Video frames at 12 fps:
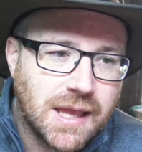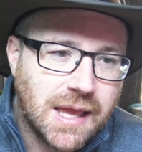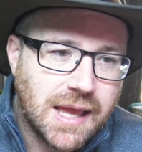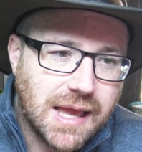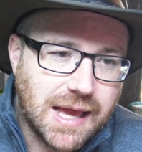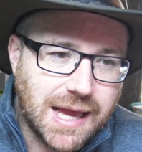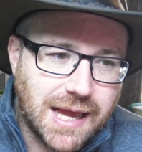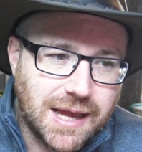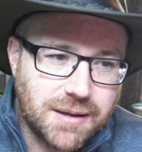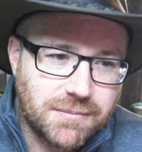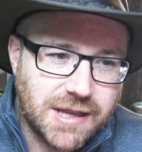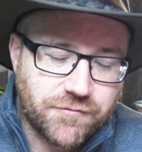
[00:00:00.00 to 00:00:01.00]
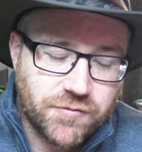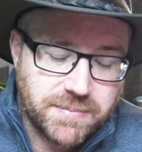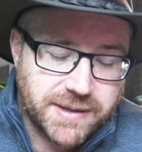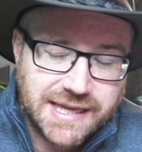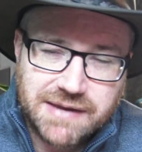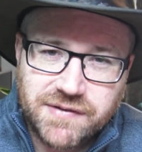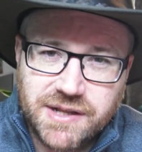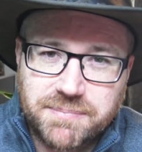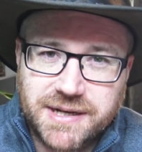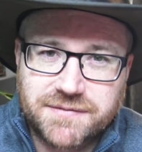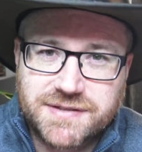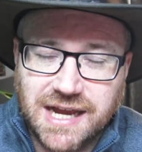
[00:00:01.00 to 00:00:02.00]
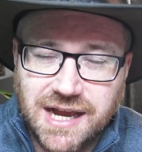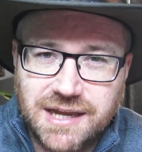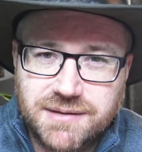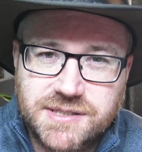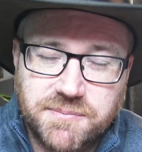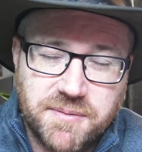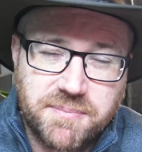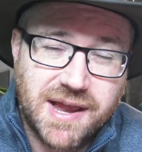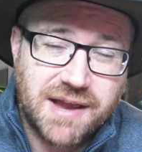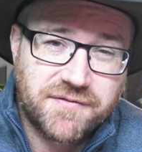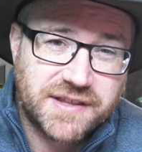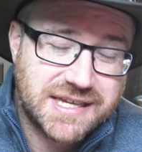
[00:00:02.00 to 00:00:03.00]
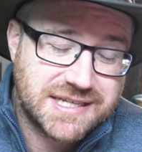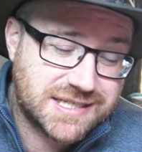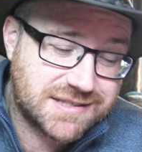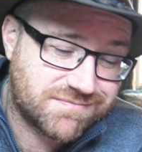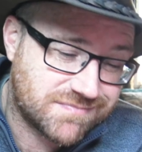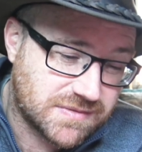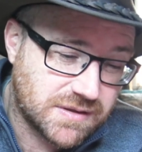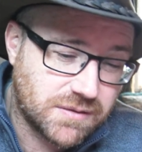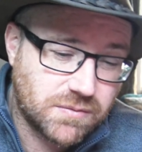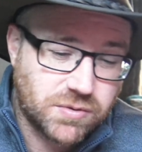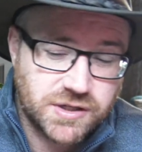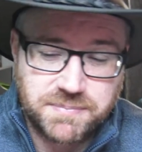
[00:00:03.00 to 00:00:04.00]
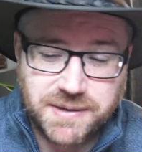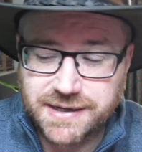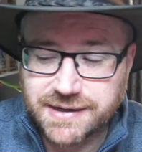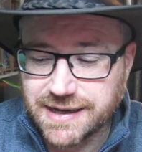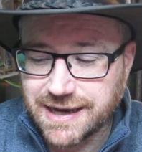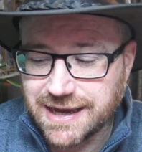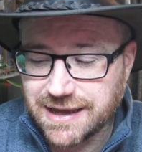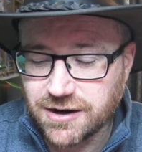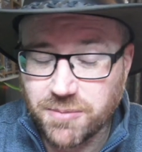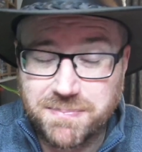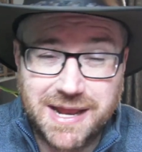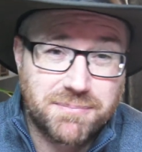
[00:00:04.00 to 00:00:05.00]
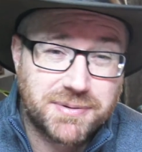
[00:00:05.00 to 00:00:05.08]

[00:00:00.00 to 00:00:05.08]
If we'd been given a bit of time to prepare for this, it would have been a lot better.